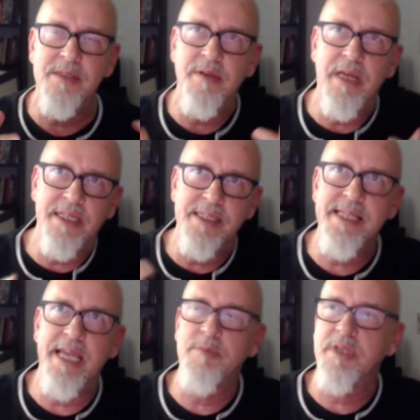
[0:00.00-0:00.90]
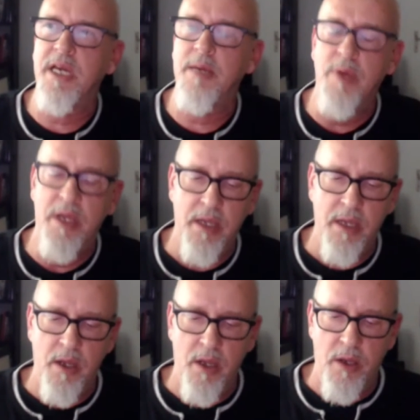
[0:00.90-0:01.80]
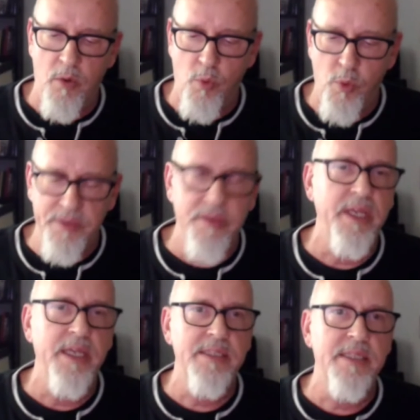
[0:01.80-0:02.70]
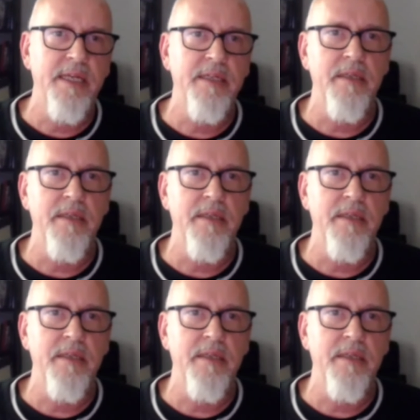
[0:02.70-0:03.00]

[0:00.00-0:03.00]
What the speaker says: at the same time, one thing is that